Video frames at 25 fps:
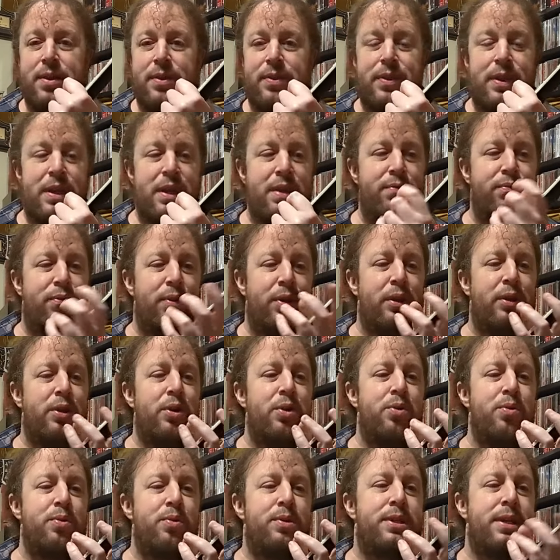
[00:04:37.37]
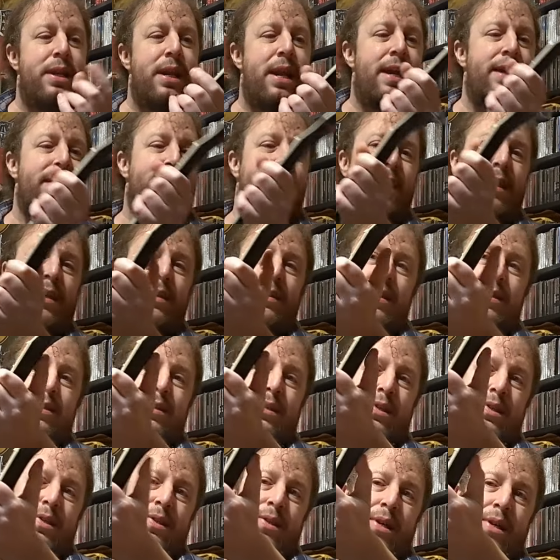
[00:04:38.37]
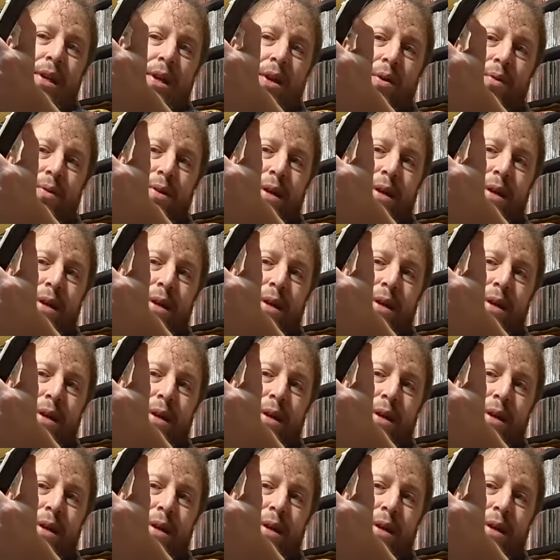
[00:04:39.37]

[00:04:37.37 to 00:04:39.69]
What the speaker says: the volute, and I think this is, you know,